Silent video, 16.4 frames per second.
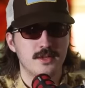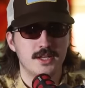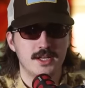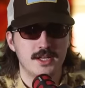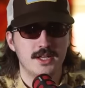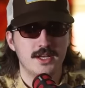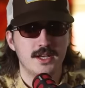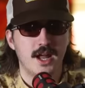
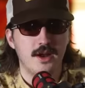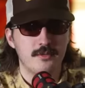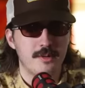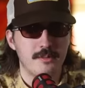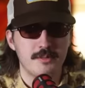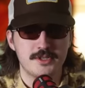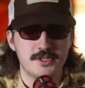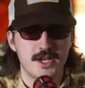I don't remember
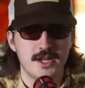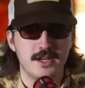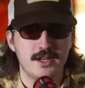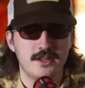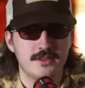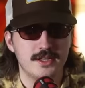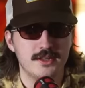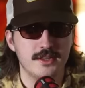signing
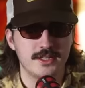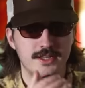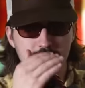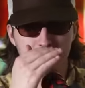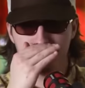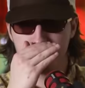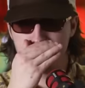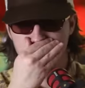anything like that,
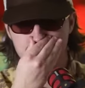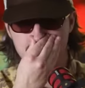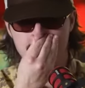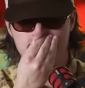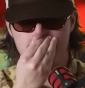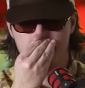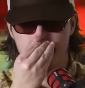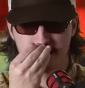but this is
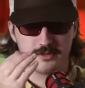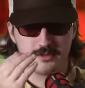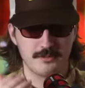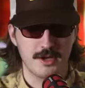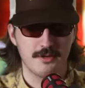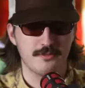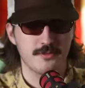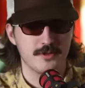also my
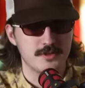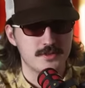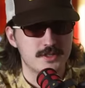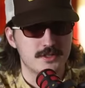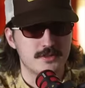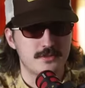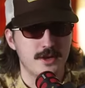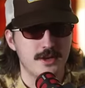first
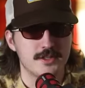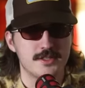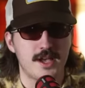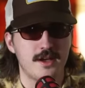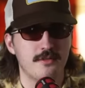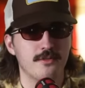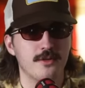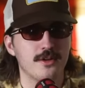experience
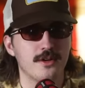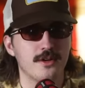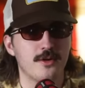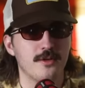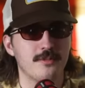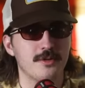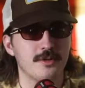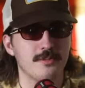ever in
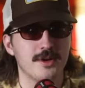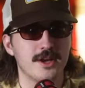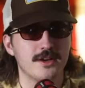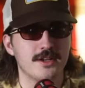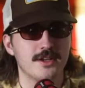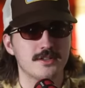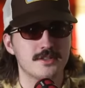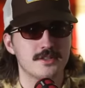corporate
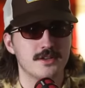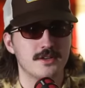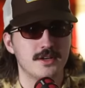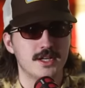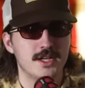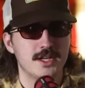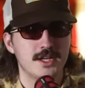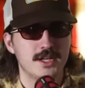America. So
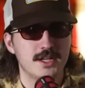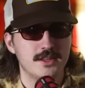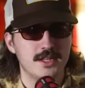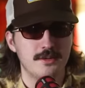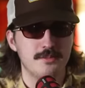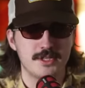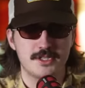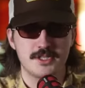yeah, they had
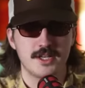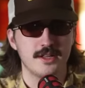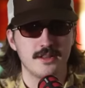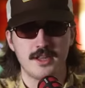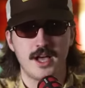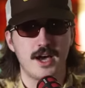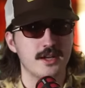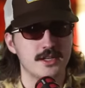me sign a
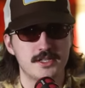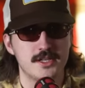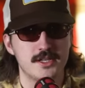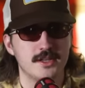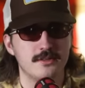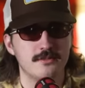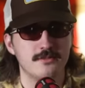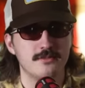lot of shit.
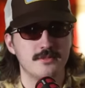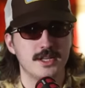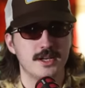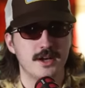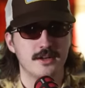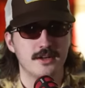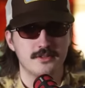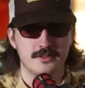You know,
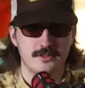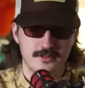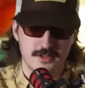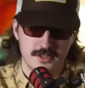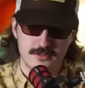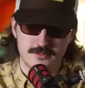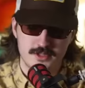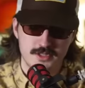I was just like,
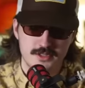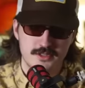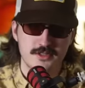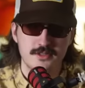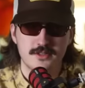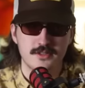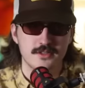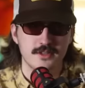
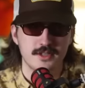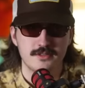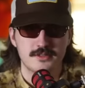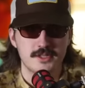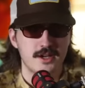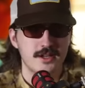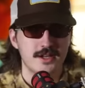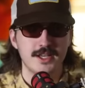like
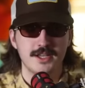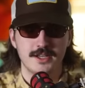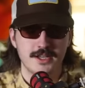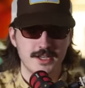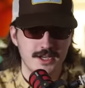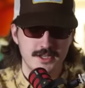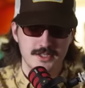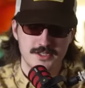John
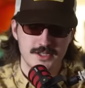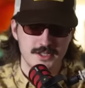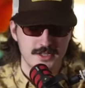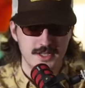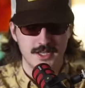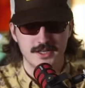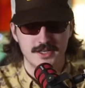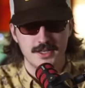Hancock, John
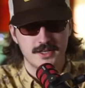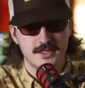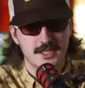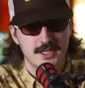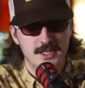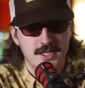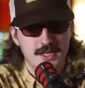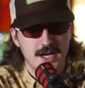Hancock.
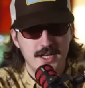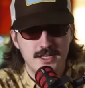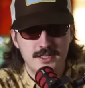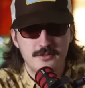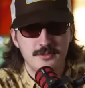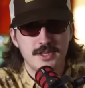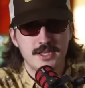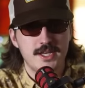I didn't
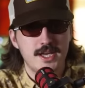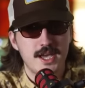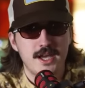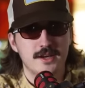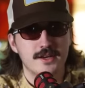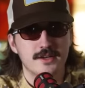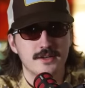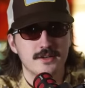really
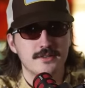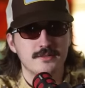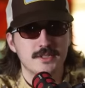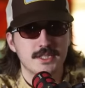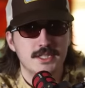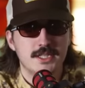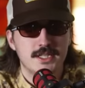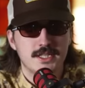care
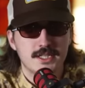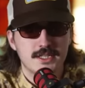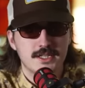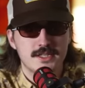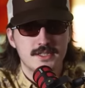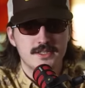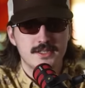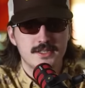
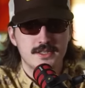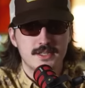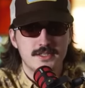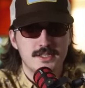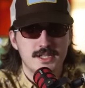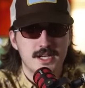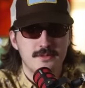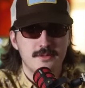because at that
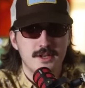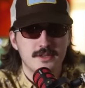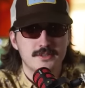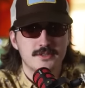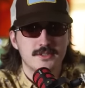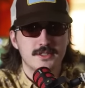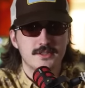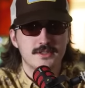time I also
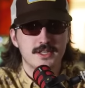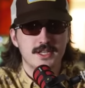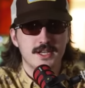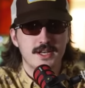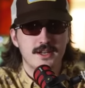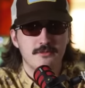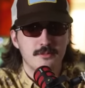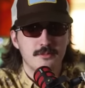didn't think I'd
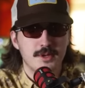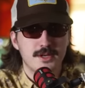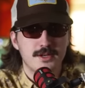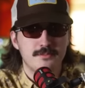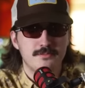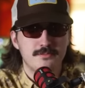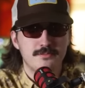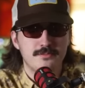ever be on
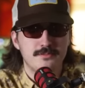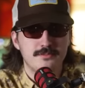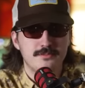a,